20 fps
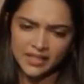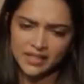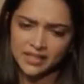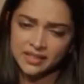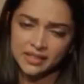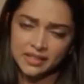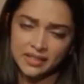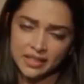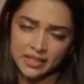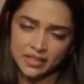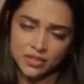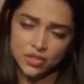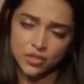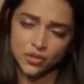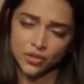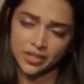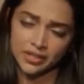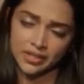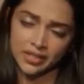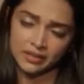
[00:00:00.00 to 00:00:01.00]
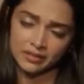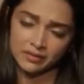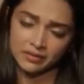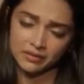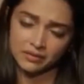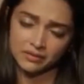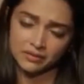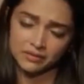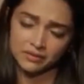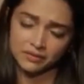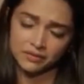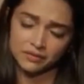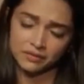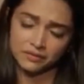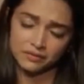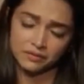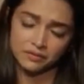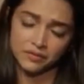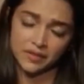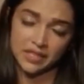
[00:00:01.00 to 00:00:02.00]
I didn't enjoy that
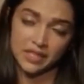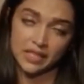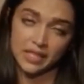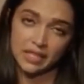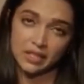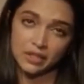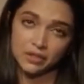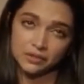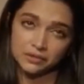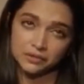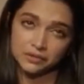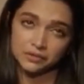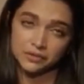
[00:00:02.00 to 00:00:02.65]
feeling